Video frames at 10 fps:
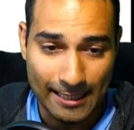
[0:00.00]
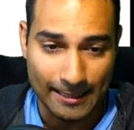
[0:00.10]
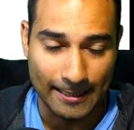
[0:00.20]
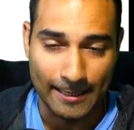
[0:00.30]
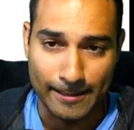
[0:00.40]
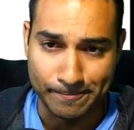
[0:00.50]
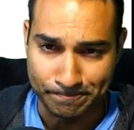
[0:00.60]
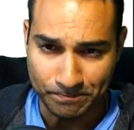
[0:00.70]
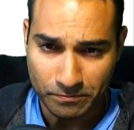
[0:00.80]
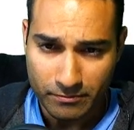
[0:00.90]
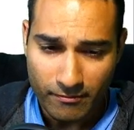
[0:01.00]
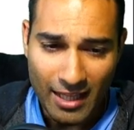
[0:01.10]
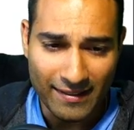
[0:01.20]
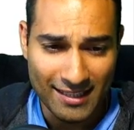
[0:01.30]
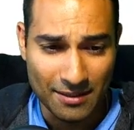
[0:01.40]
Um,
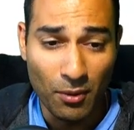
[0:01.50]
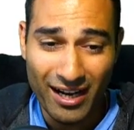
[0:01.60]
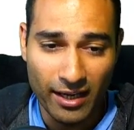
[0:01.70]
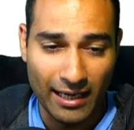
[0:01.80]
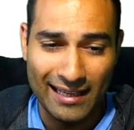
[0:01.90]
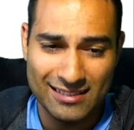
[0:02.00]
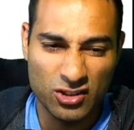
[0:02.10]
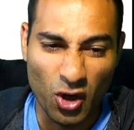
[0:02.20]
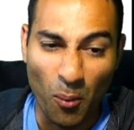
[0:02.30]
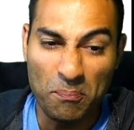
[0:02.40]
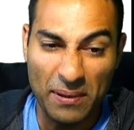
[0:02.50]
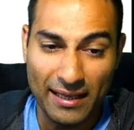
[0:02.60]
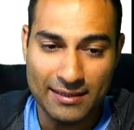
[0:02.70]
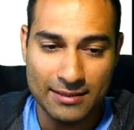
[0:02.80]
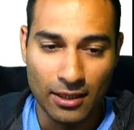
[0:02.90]
these are my, I guess, top
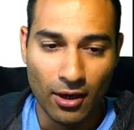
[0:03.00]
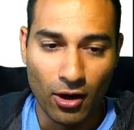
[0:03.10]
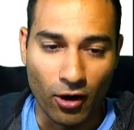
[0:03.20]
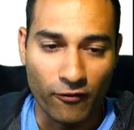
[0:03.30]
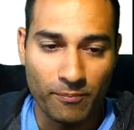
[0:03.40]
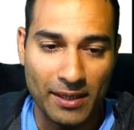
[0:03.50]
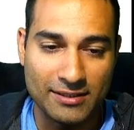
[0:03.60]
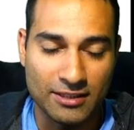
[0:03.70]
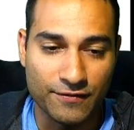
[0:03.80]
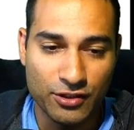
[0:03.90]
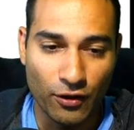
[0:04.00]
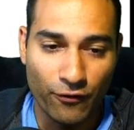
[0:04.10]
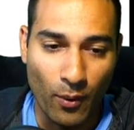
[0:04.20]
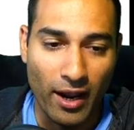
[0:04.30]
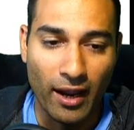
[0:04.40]
picks of pieces of
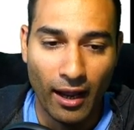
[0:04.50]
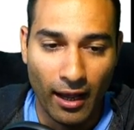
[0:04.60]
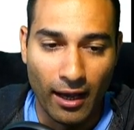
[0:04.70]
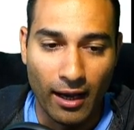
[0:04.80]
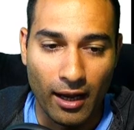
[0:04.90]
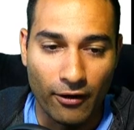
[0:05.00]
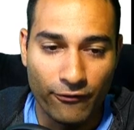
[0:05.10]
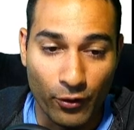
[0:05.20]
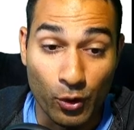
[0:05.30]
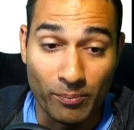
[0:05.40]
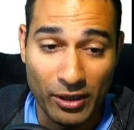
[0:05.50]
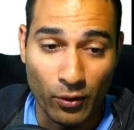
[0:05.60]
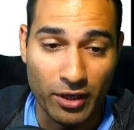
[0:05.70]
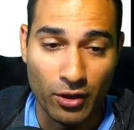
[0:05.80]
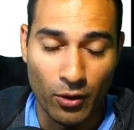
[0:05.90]
software uh, for your
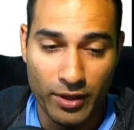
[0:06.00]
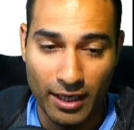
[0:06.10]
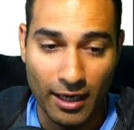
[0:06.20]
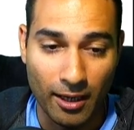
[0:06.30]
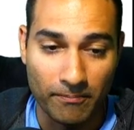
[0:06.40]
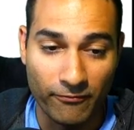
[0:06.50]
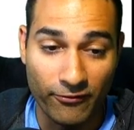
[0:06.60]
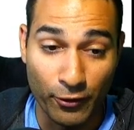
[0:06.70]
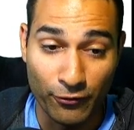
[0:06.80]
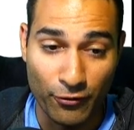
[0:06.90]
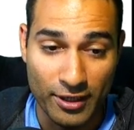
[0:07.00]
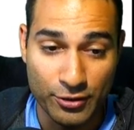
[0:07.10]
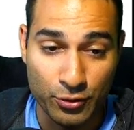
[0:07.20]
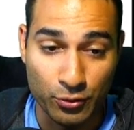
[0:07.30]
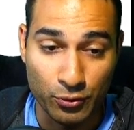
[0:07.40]
Bitcoin node. Um, feel free
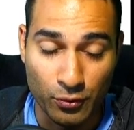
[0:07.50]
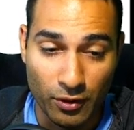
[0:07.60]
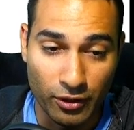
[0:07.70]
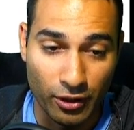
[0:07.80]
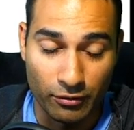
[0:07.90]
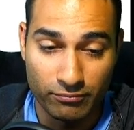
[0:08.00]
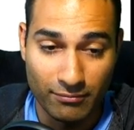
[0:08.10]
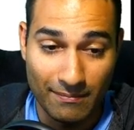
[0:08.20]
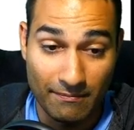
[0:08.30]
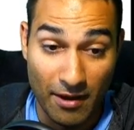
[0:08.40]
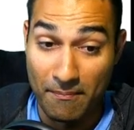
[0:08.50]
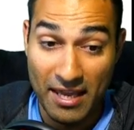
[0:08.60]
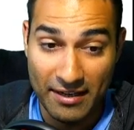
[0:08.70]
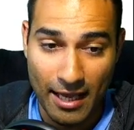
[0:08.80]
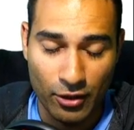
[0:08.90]
to, you know, amend
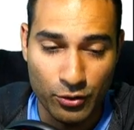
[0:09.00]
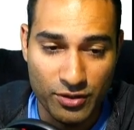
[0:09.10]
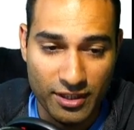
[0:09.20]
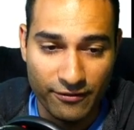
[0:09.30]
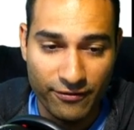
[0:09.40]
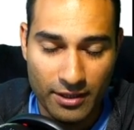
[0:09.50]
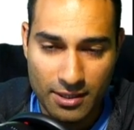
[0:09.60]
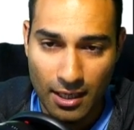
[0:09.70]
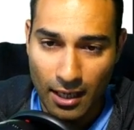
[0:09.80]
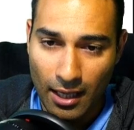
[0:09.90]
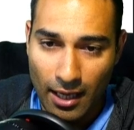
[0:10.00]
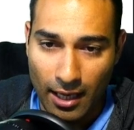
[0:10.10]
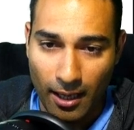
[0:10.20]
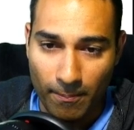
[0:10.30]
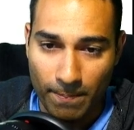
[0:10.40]
how you see fit.
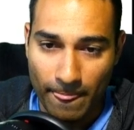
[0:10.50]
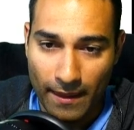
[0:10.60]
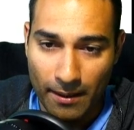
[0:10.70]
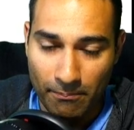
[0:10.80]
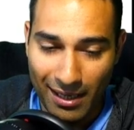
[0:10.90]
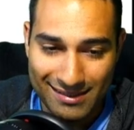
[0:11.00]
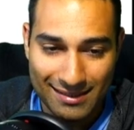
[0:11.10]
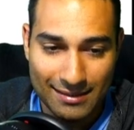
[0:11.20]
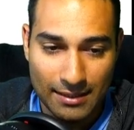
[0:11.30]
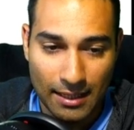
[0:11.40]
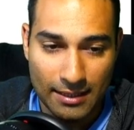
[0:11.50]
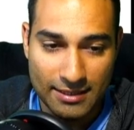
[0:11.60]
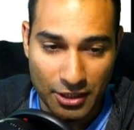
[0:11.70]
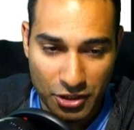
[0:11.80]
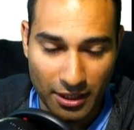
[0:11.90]
Um, but
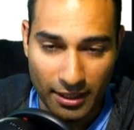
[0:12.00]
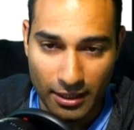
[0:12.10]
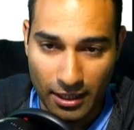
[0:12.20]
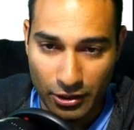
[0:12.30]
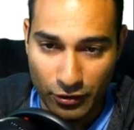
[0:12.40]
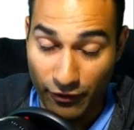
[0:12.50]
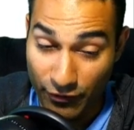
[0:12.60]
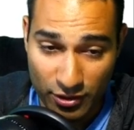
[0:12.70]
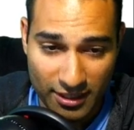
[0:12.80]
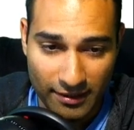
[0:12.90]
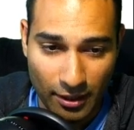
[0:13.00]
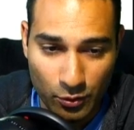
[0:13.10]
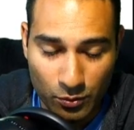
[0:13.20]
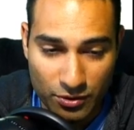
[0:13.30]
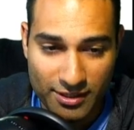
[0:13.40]
essentially, the first thing that you
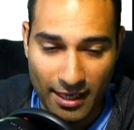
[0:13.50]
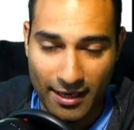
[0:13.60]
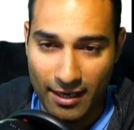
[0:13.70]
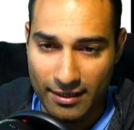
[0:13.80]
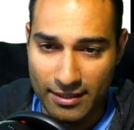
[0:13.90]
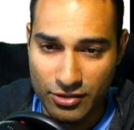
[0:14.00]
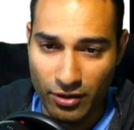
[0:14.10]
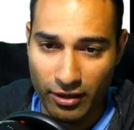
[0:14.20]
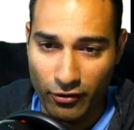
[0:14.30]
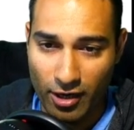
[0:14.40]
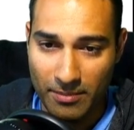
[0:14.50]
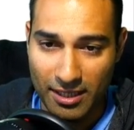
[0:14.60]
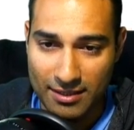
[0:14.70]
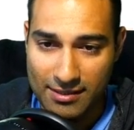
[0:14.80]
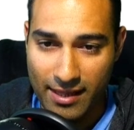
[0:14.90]
will stand out in this diagram
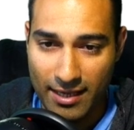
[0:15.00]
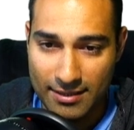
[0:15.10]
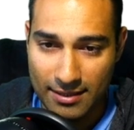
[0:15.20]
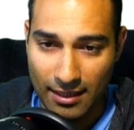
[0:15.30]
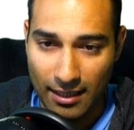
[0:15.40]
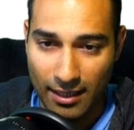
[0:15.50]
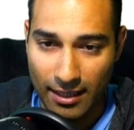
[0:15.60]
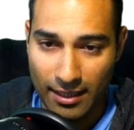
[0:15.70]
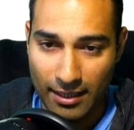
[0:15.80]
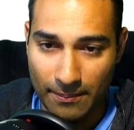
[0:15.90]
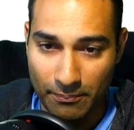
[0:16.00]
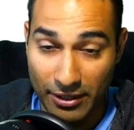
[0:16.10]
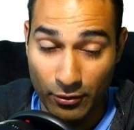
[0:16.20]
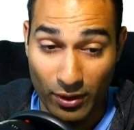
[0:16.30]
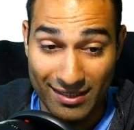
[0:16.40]
is that. Uh,
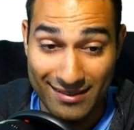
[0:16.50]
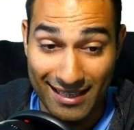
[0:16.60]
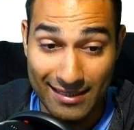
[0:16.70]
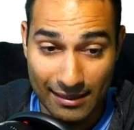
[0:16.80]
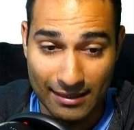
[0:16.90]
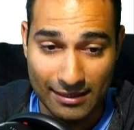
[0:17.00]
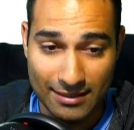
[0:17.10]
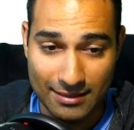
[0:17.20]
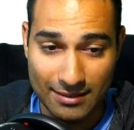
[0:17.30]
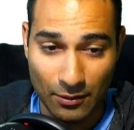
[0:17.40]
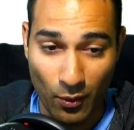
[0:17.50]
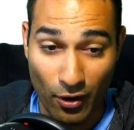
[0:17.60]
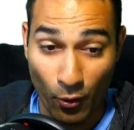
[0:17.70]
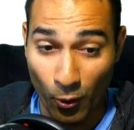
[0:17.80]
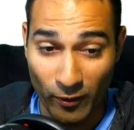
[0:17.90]
bitcoind is where
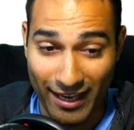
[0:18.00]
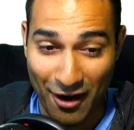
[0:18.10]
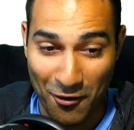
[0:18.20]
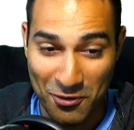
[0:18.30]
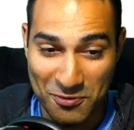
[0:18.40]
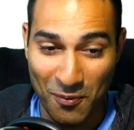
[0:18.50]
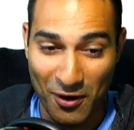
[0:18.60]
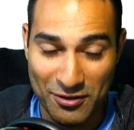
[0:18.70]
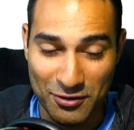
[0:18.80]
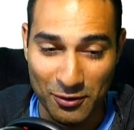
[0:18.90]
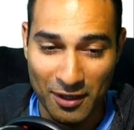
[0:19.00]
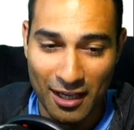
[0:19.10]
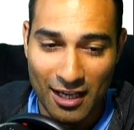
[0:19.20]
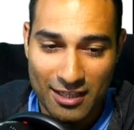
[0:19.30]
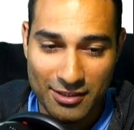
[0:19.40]
all the arrows point to.
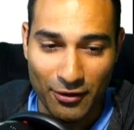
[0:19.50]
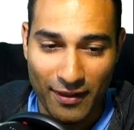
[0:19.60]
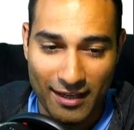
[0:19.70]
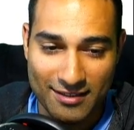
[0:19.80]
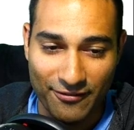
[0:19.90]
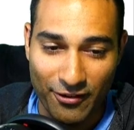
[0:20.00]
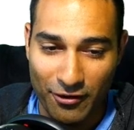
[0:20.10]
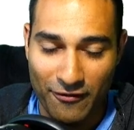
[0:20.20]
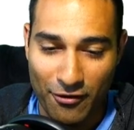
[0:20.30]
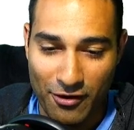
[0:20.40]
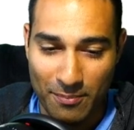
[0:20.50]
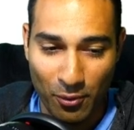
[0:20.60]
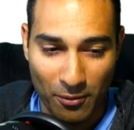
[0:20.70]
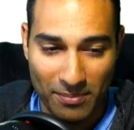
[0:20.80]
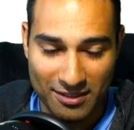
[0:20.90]
So that is a very, very
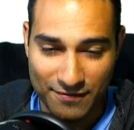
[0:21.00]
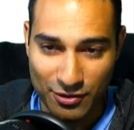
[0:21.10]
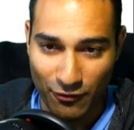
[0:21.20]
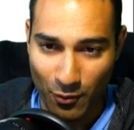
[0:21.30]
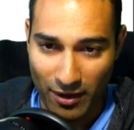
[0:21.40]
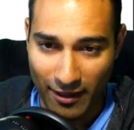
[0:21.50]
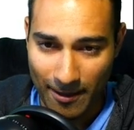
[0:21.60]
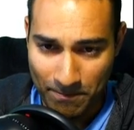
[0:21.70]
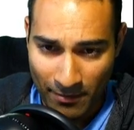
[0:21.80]
important piece of software there.